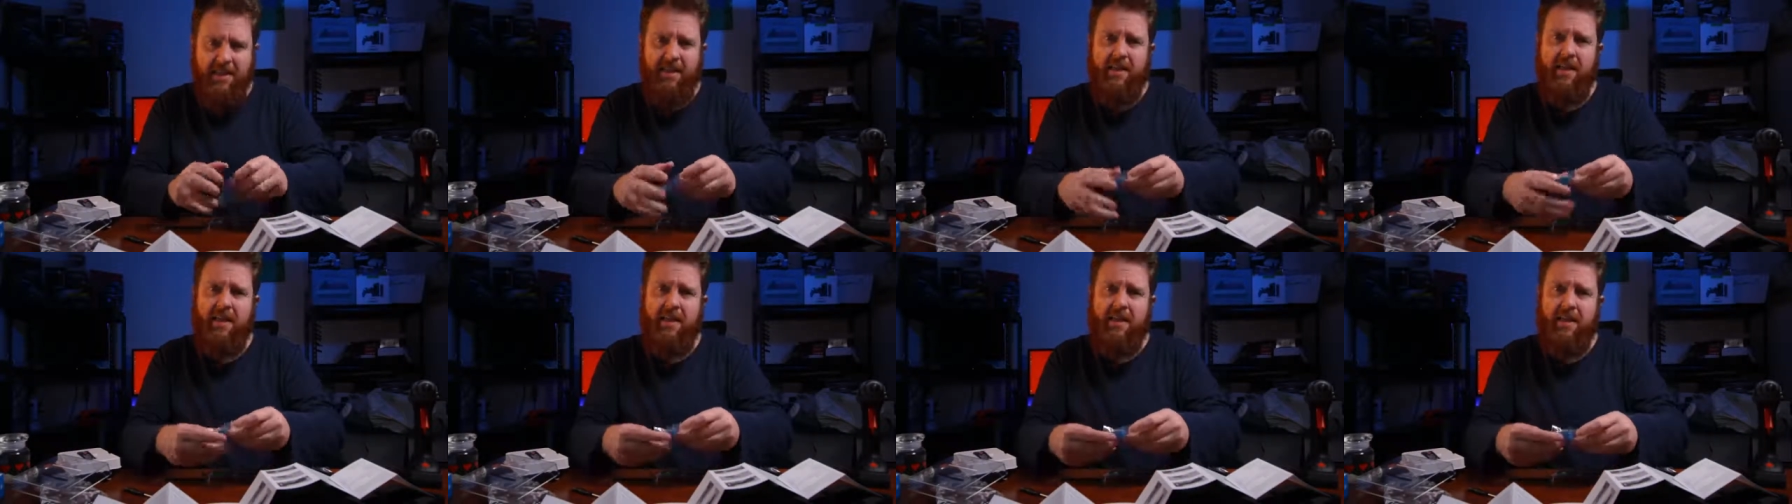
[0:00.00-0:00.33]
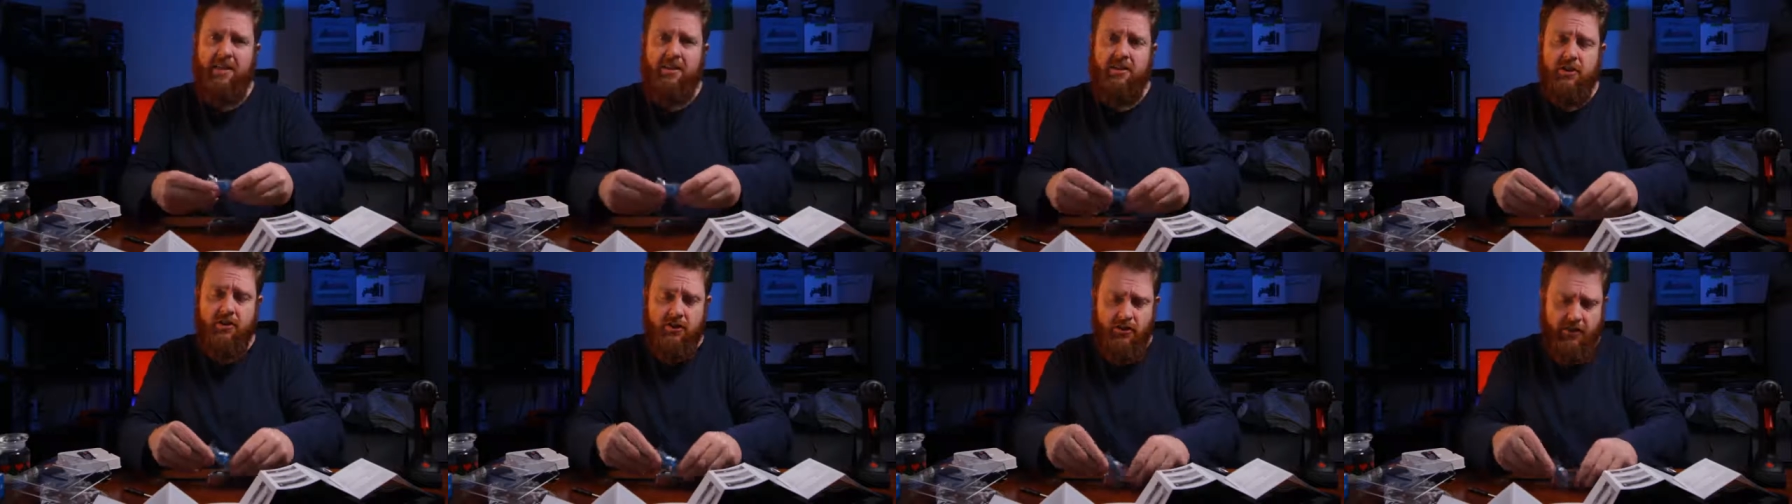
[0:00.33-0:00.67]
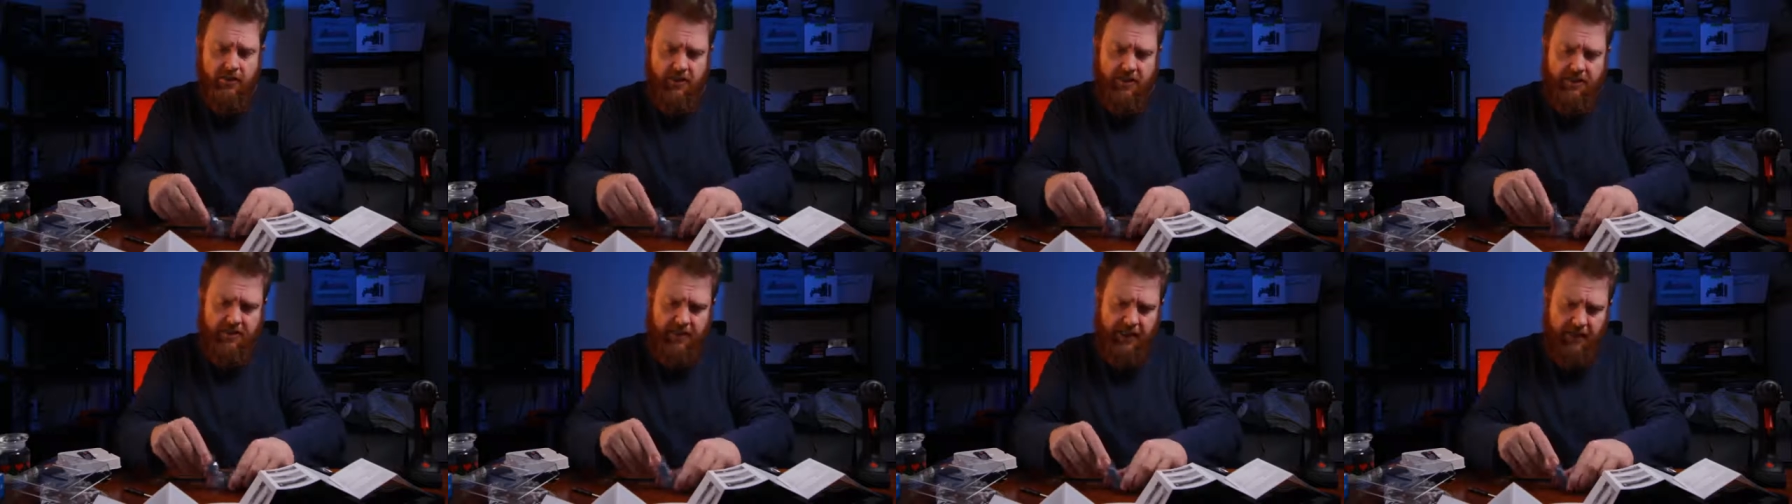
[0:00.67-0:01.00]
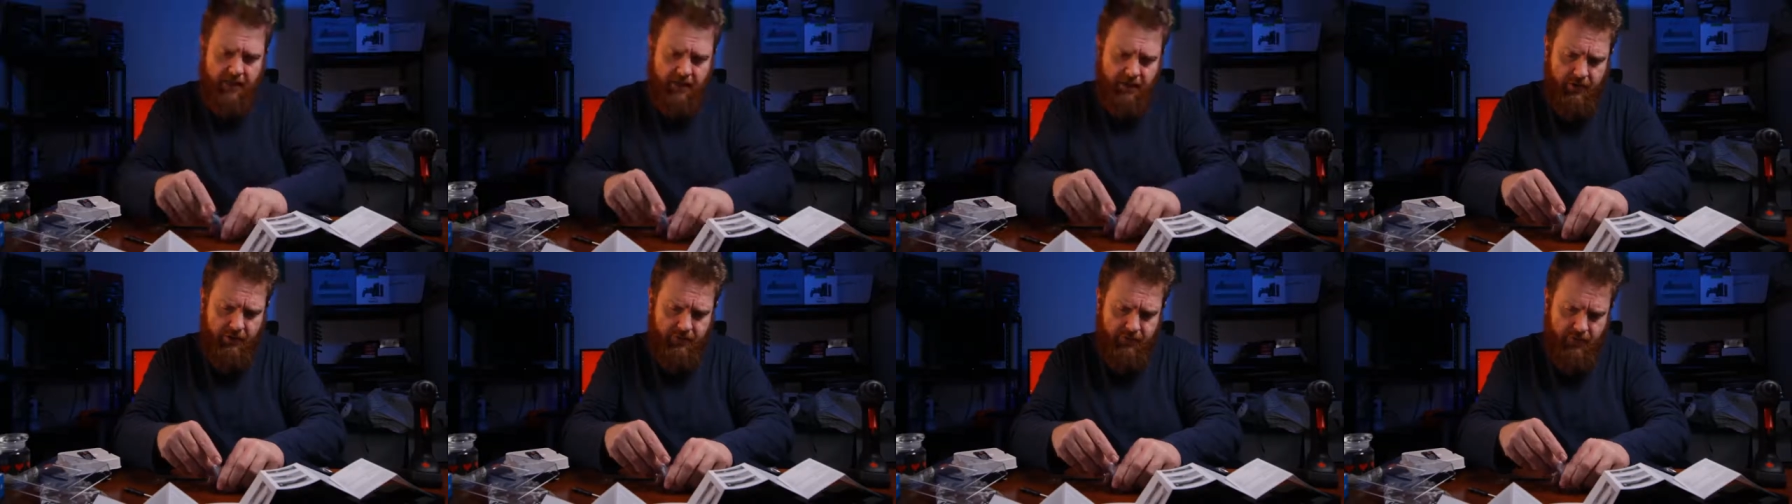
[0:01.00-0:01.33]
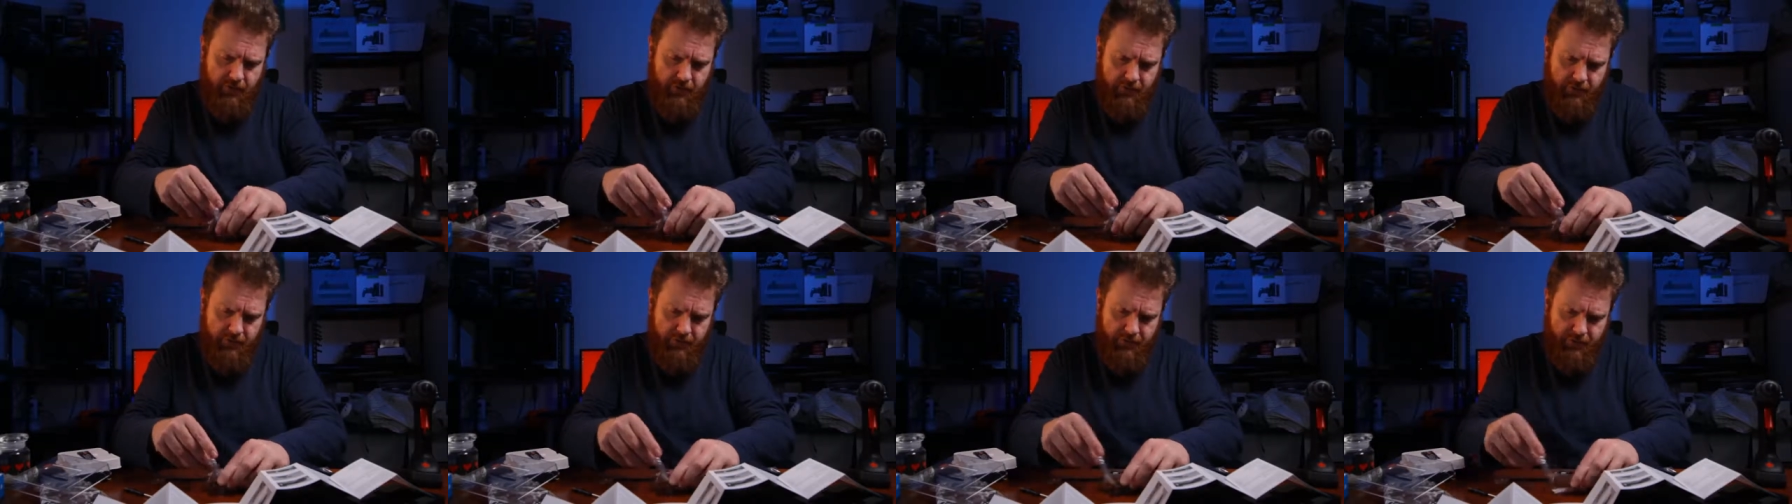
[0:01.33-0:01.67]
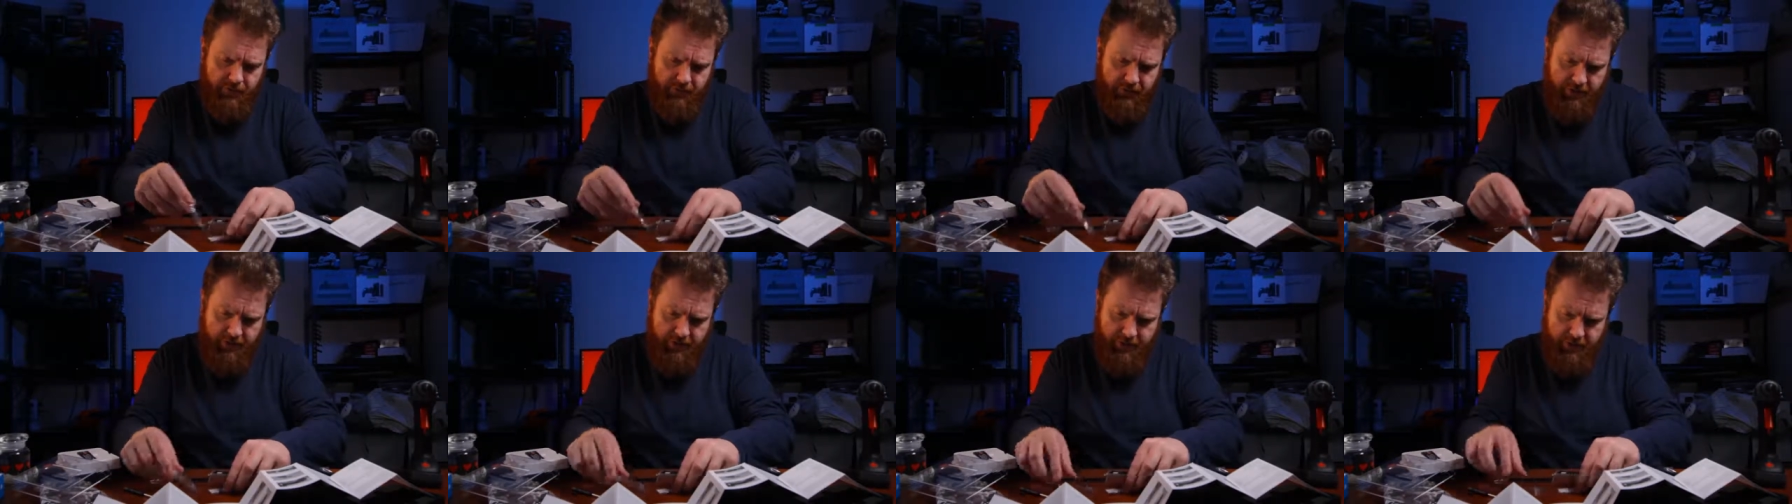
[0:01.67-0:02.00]
need to do the standoff screw
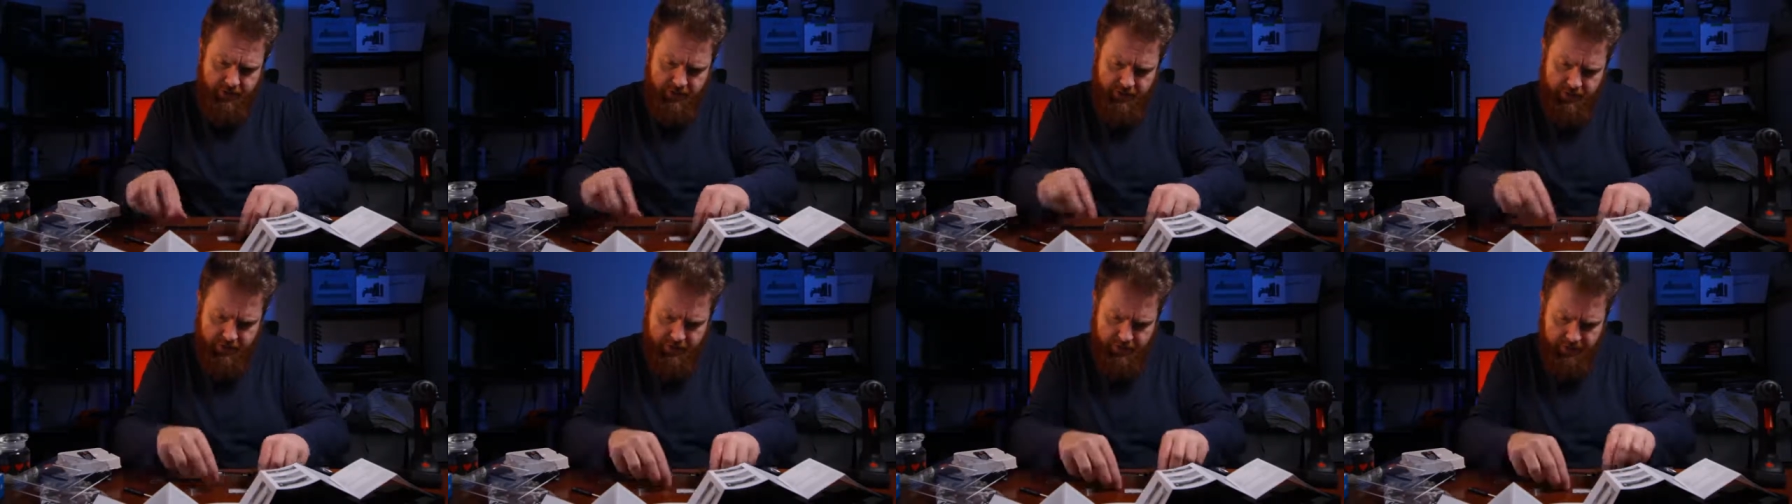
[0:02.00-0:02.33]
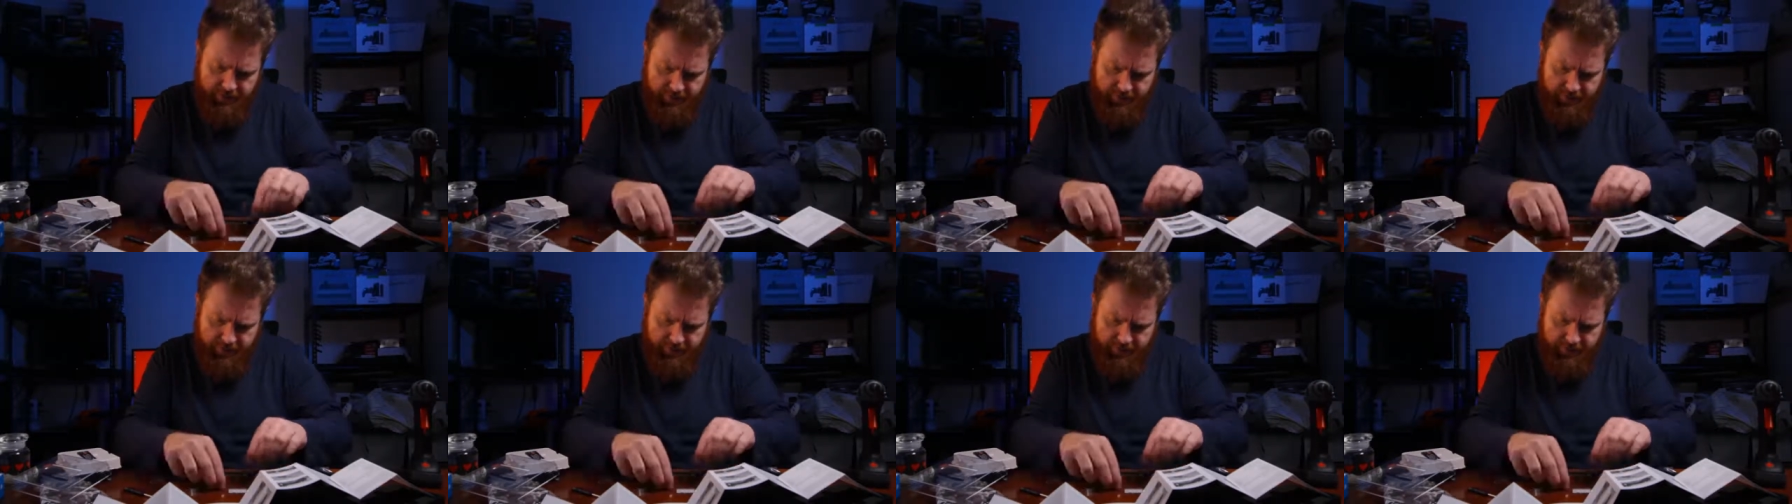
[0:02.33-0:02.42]
first.